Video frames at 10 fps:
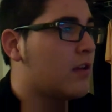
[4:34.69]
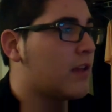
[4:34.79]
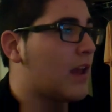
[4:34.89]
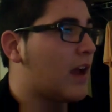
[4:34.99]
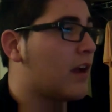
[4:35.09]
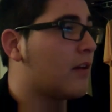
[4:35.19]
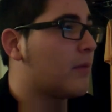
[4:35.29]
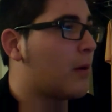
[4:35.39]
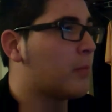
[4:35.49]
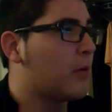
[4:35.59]

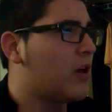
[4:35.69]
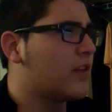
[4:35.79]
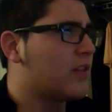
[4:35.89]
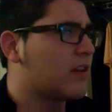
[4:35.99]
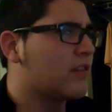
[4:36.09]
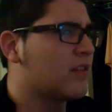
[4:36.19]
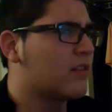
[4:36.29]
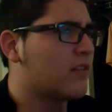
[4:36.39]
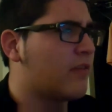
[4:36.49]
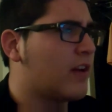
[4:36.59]
yeah, I'm probably thinking this
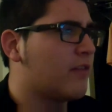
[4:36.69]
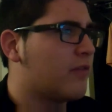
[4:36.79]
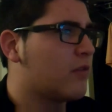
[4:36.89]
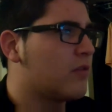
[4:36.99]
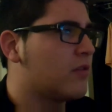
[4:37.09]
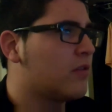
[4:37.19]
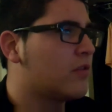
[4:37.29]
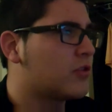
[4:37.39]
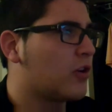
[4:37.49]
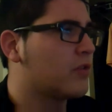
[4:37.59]
is a fight for
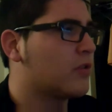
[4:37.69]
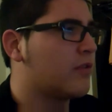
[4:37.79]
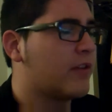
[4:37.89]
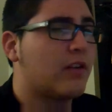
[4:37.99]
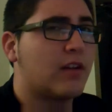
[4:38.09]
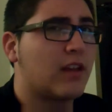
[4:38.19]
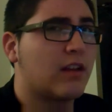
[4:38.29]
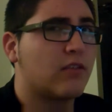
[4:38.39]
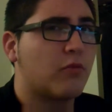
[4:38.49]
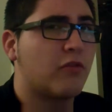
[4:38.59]
Charles Oliveira to
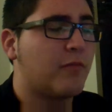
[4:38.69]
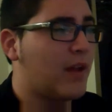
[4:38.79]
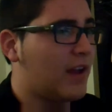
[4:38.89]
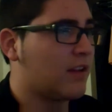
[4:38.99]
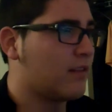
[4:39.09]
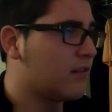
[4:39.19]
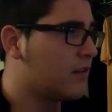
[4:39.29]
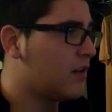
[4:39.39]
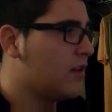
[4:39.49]
get his groove back and